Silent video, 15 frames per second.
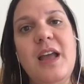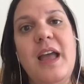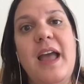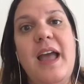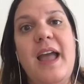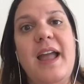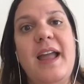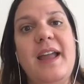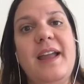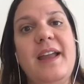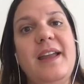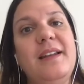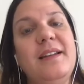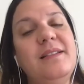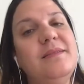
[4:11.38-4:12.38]

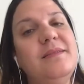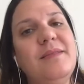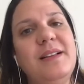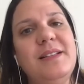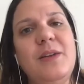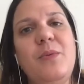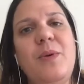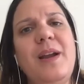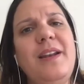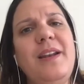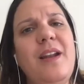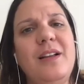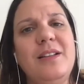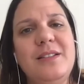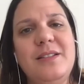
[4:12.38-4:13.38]
and I said, why
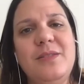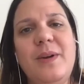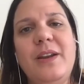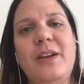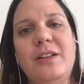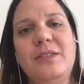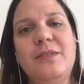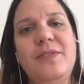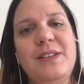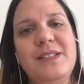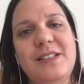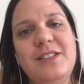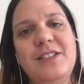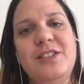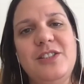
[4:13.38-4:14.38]
not? Why not
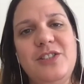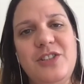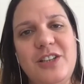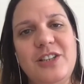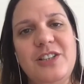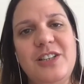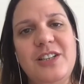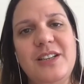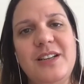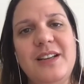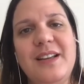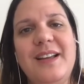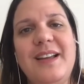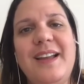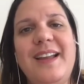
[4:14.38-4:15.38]
visit this church?
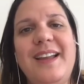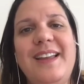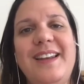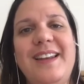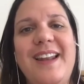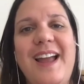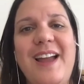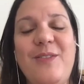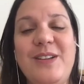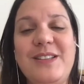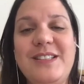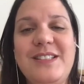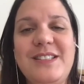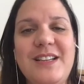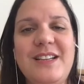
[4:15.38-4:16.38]
And I
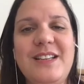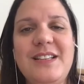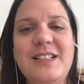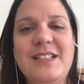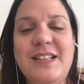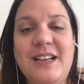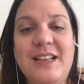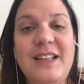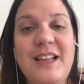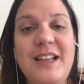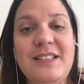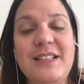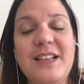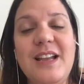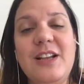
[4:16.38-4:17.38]
was studying
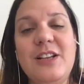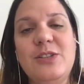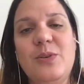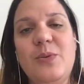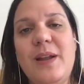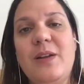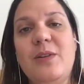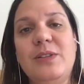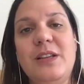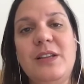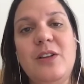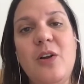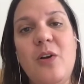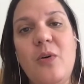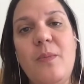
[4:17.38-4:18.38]
Sundays, so I
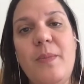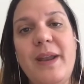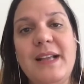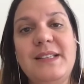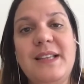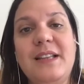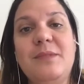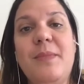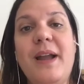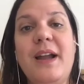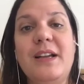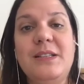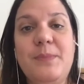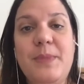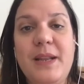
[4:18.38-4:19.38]
couldn't go, but I said to my
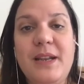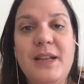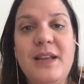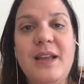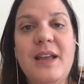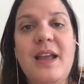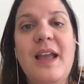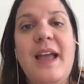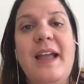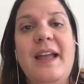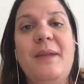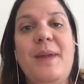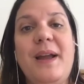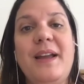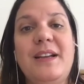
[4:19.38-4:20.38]
husband.
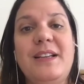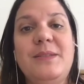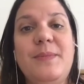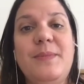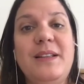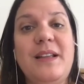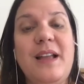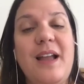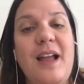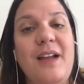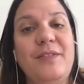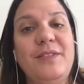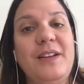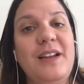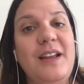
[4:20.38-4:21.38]
And my husband,
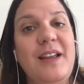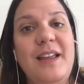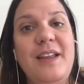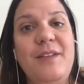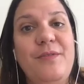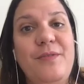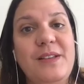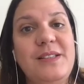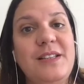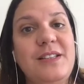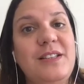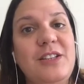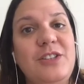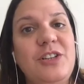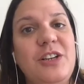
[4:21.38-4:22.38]
after he visited
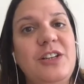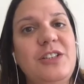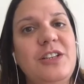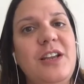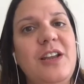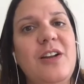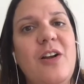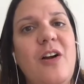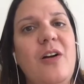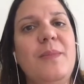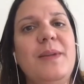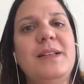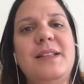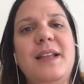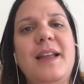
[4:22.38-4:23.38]
the church, he called
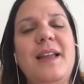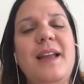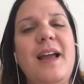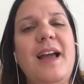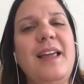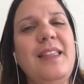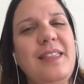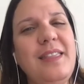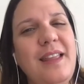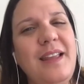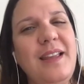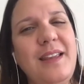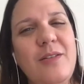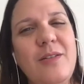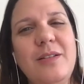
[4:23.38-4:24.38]
me and said, I
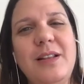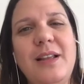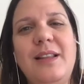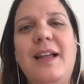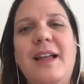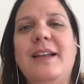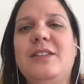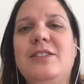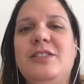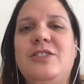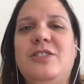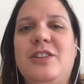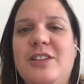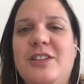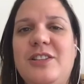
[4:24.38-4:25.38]
think you're going to like this
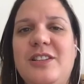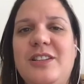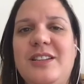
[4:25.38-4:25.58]
church.